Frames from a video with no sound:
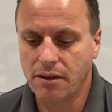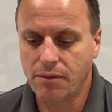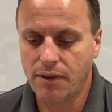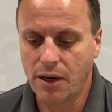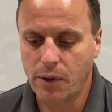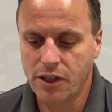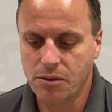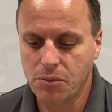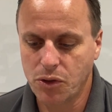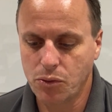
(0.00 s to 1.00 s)
valuation
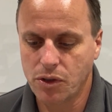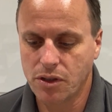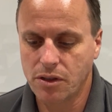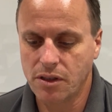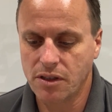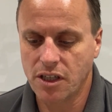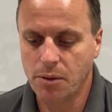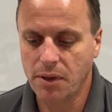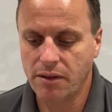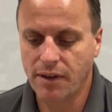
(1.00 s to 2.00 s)
model just to
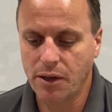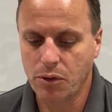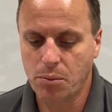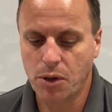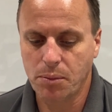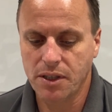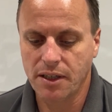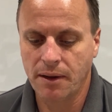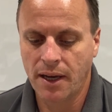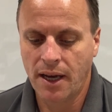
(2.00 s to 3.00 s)
determine the value of the property.